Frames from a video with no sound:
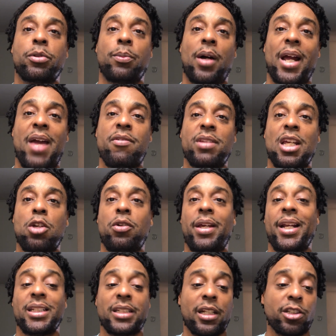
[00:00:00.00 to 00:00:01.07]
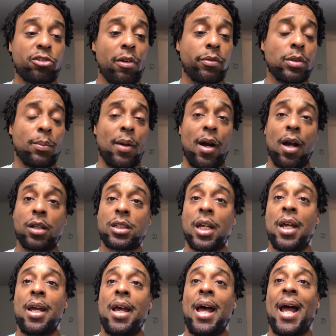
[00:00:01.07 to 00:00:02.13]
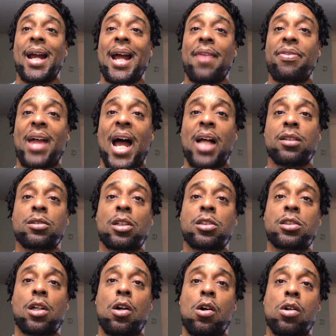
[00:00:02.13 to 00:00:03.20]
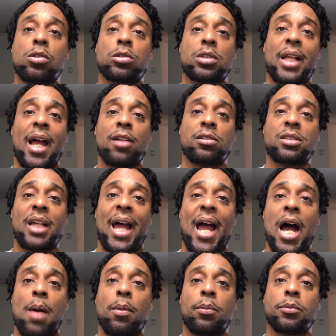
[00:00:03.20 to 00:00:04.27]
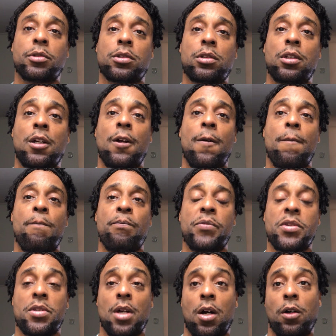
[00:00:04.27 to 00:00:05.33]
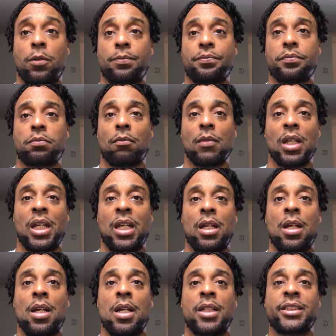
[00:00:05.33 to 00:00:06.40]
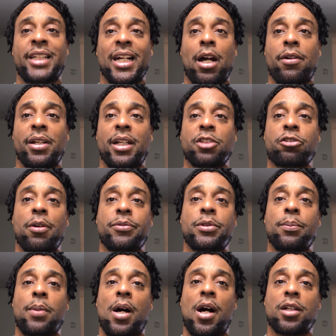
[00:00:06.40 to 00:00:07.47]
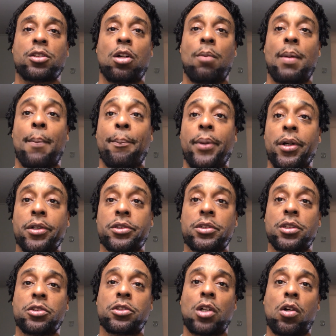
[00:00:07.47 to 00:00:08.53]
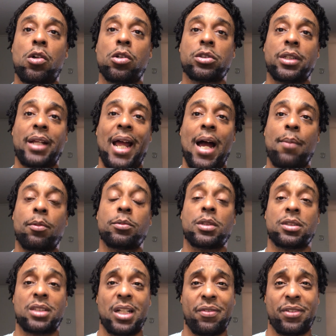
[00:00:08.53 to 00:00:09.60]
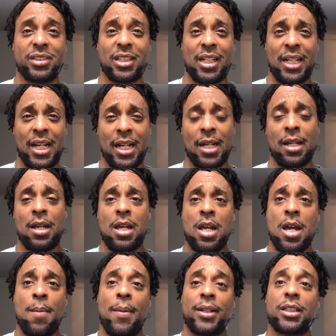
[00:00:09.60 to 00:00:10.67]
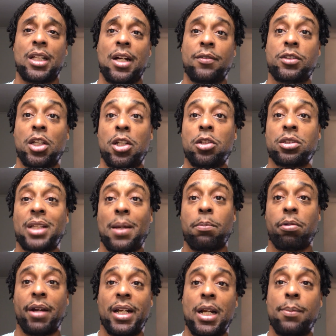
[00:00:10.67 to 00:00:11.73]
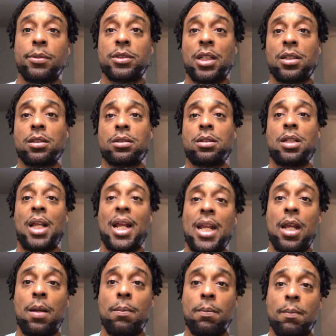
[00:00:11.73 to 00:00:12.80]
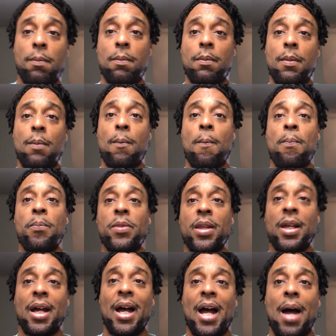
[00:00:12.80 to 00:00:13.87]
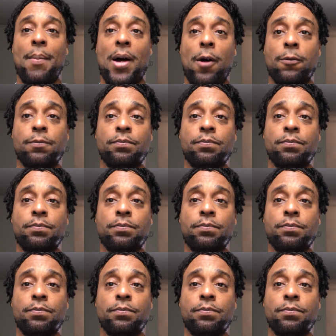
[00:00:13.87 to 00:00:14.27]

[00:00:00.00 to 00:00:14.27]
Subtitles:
box. Everything you need is in the description box. I got thousands of songs, thousands of albums. So check out the description box. All my books and songs and albums and stuff is in there. Much love to you. Stay prayed up in Jesus' name. I'm out.